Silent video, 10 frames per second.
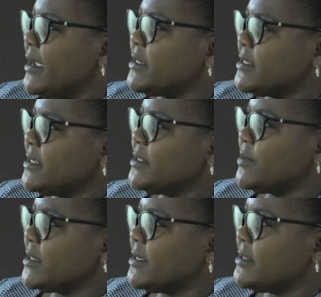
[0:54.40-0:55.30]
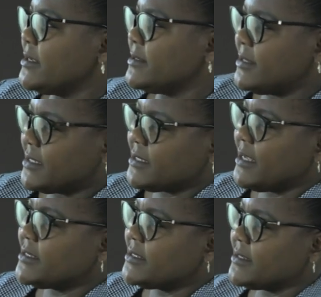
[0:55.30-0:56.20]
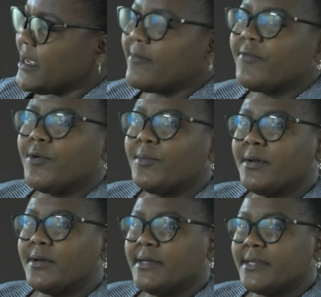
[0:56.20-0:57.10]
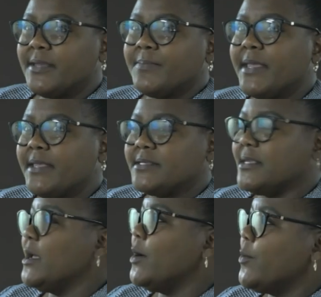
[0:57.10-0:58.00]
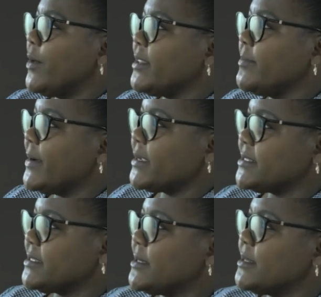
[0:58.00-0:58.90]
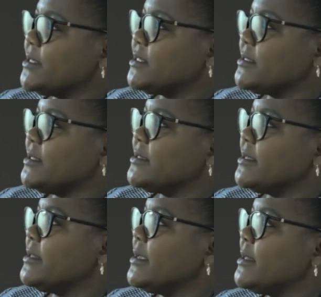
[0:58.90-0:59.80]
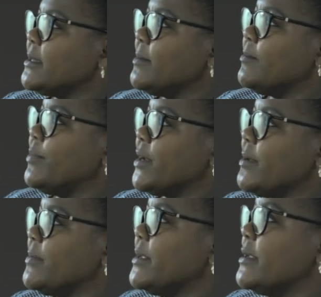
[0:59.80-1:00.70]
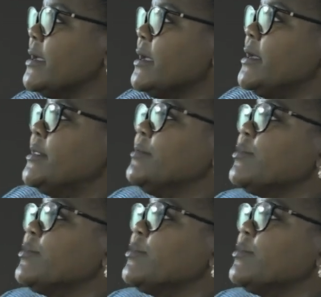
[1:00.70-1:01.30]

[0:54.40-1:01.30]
Actually, it, it, this case derived from a rape case where the Pakistani national then ended up bribing the